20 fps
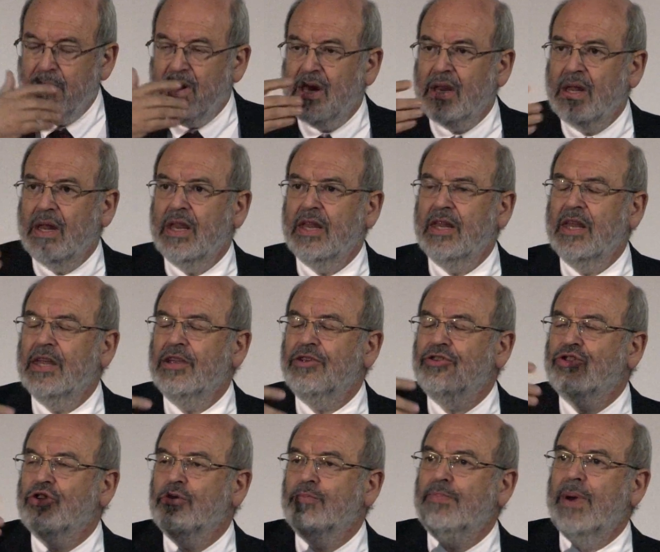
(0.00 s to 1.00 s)
immediately
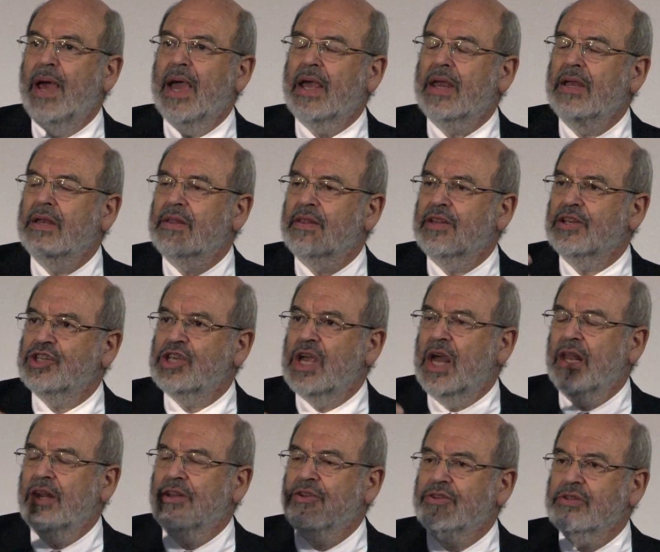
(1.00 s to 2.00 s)
leads you back into the
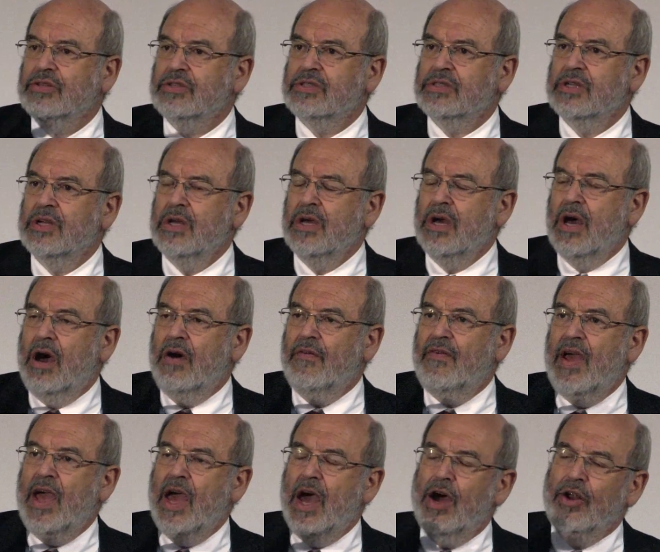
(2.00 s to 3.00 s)
challenges of
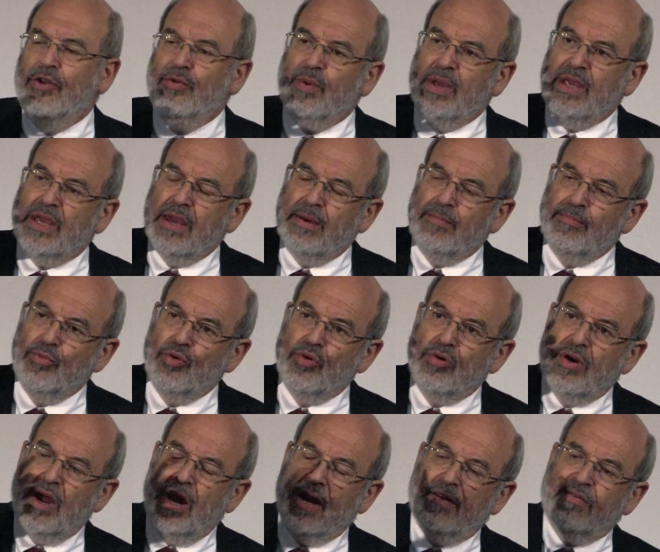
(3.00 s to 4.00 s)
how do we get
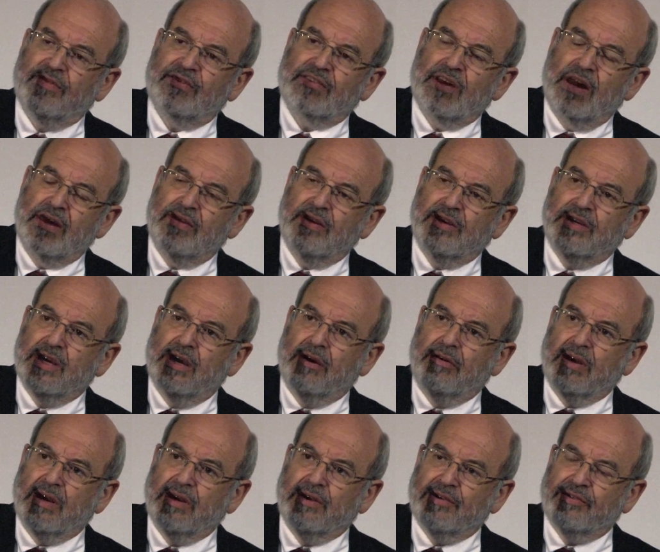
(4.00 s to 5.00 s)
more out of, say, the
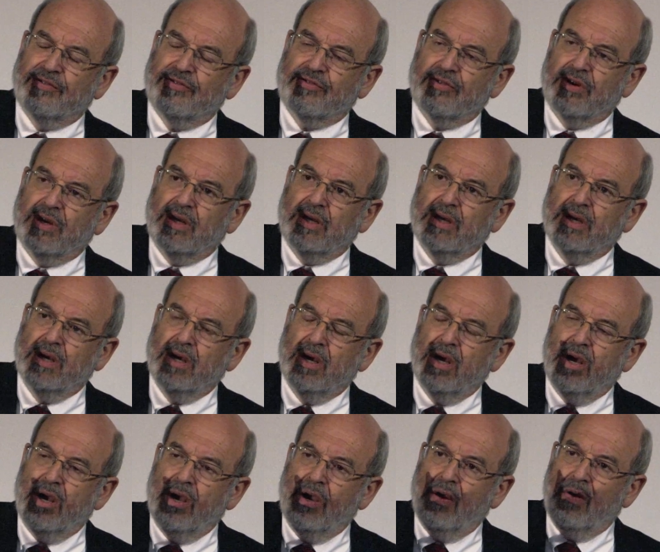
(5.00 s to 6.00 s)
dairy industry,
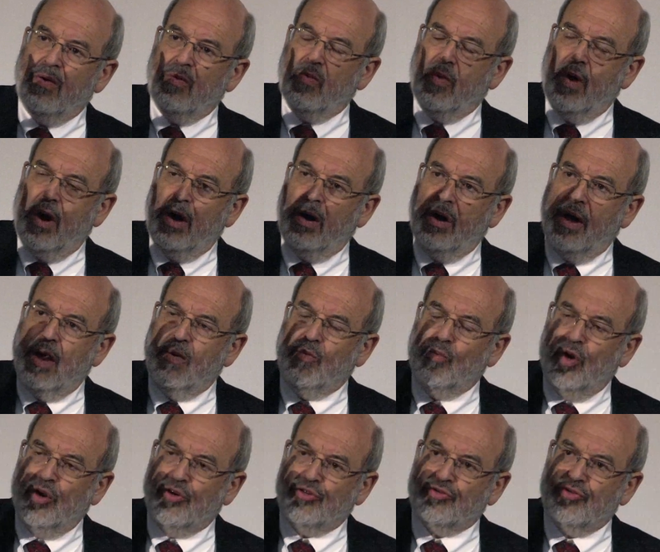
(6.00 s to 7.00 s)

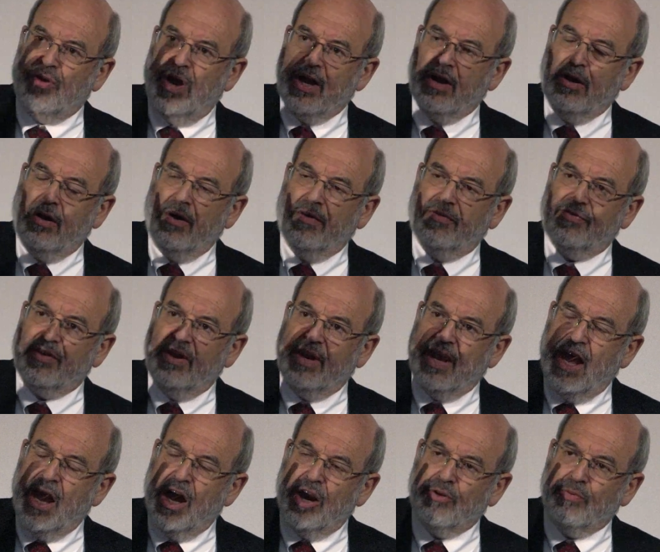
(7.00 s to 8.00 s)
and what trade-offs
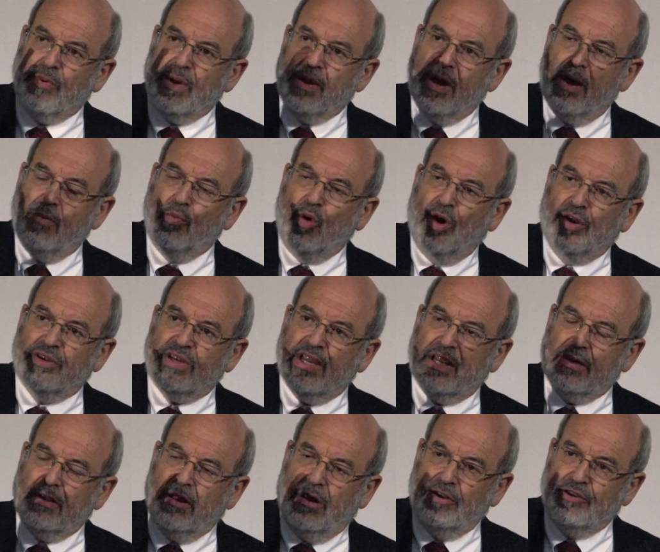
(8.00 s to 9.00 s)
and what
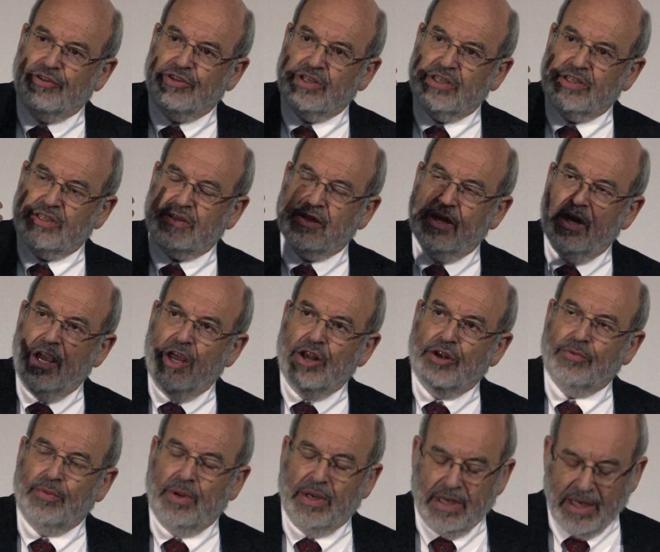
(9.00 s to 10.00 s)
technologies
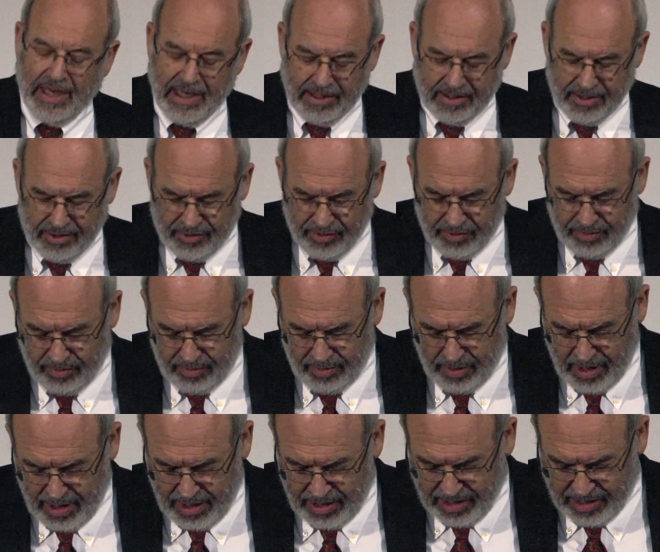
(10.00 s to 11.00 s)
do we need to do
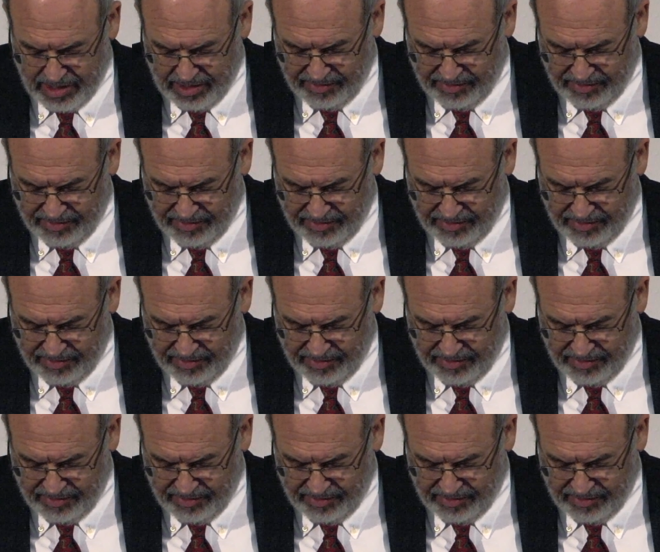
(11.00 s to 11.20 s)
to